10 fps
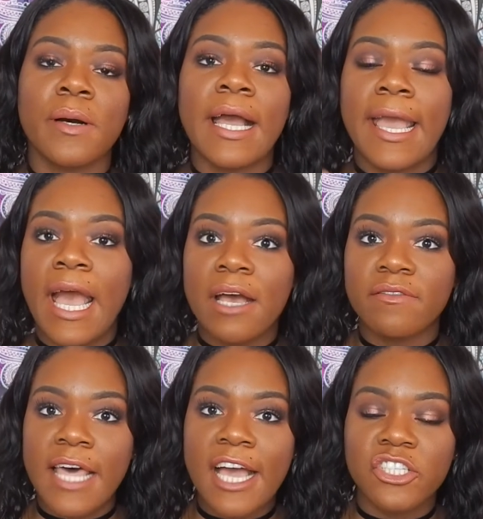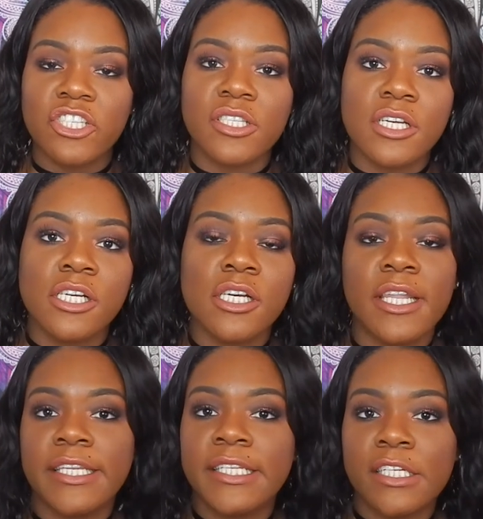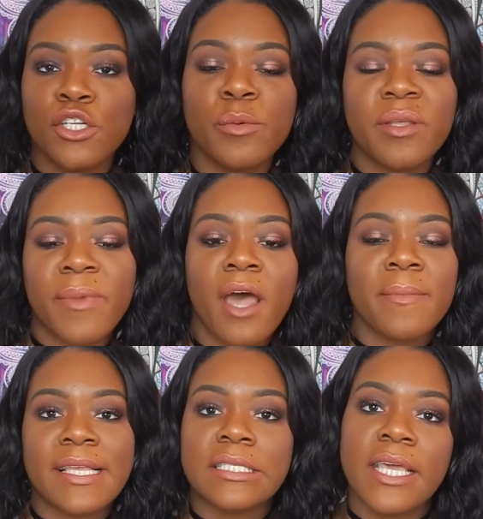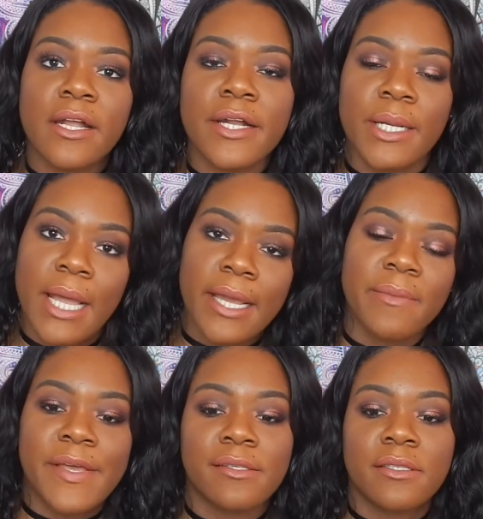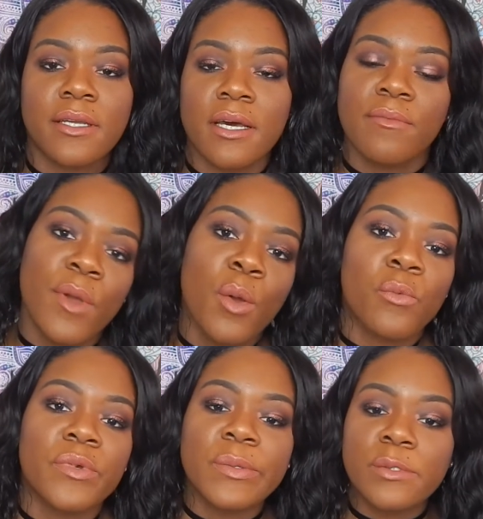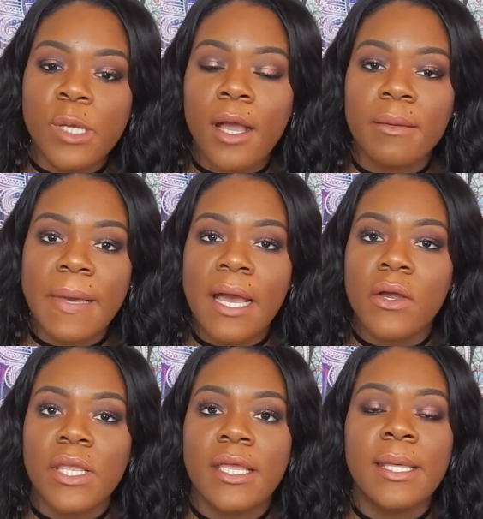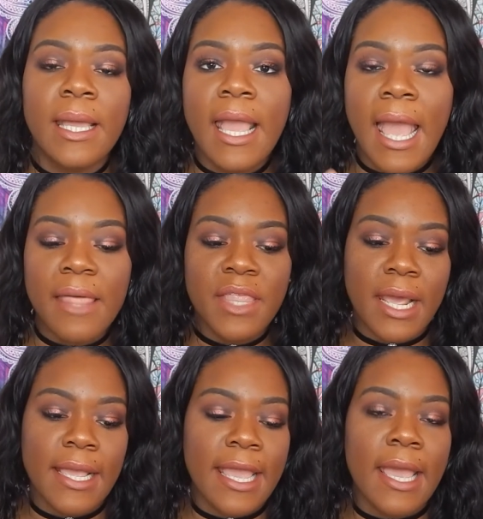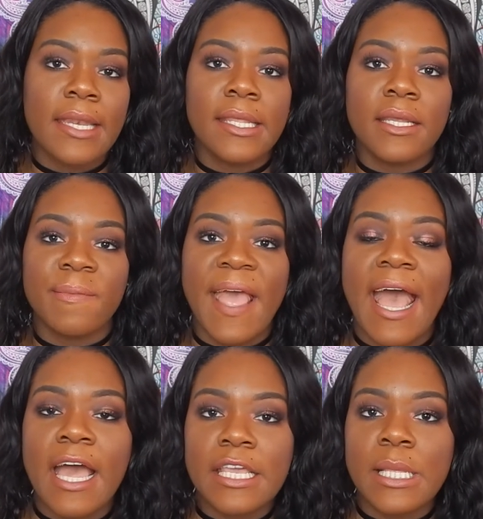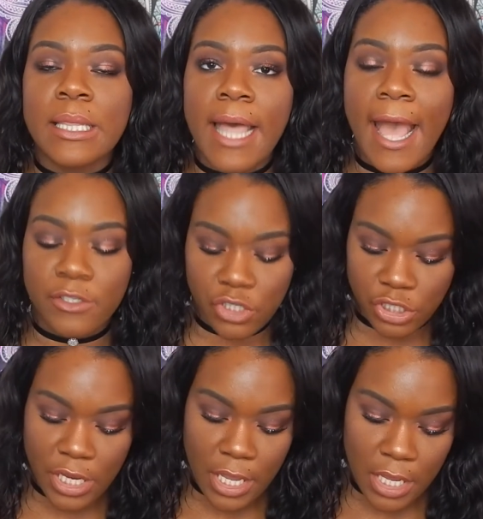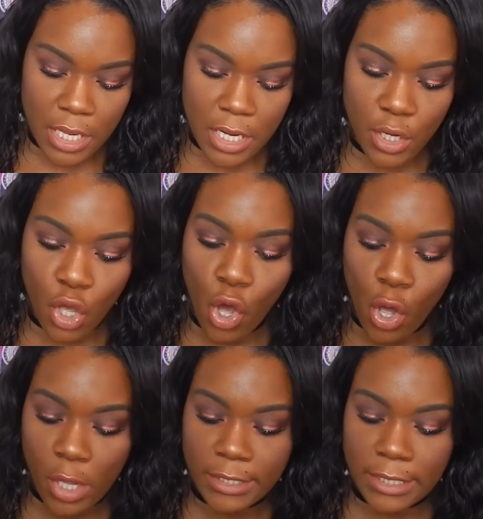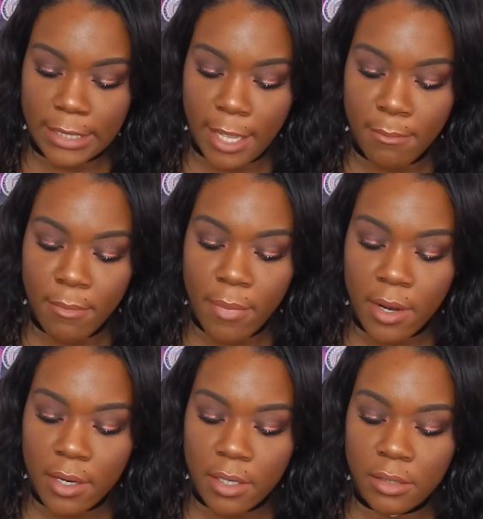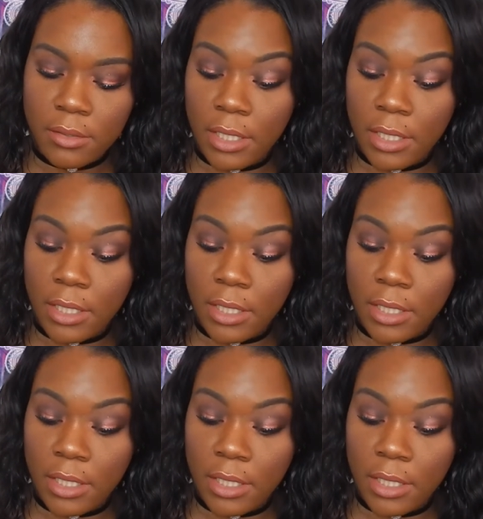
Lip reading: I have lashes on. I did a little bit of bottom mascara, kind of messed up. We won't talk about it. And then I ended up adding that shade called Lumbre